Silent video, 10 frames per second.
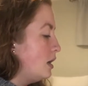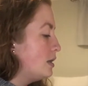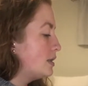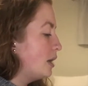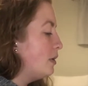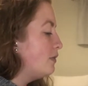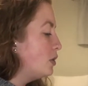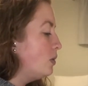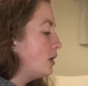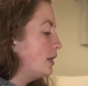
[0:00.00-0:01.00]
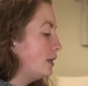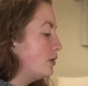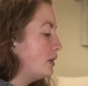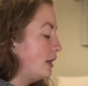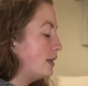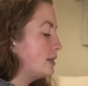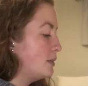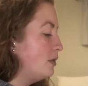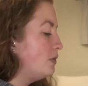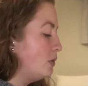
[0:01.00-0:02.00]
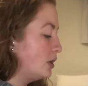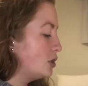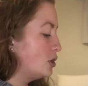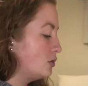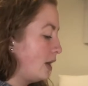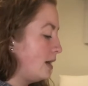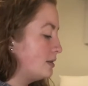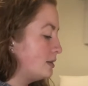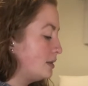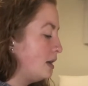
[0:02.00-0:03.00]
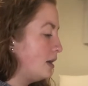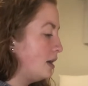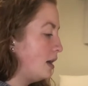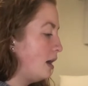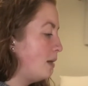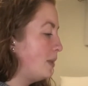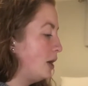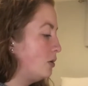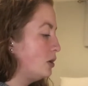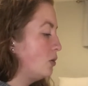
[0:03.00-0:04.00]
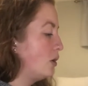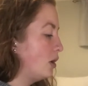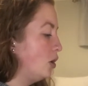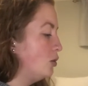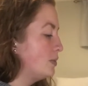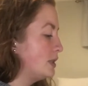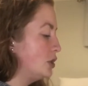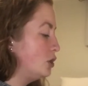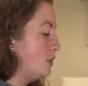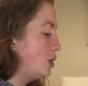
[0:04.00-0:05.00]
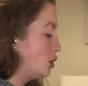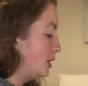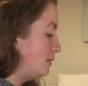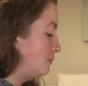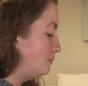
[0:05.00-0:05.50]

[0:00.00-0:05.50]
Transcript: Some of you are literally, like, some of you are stressed about your home situation.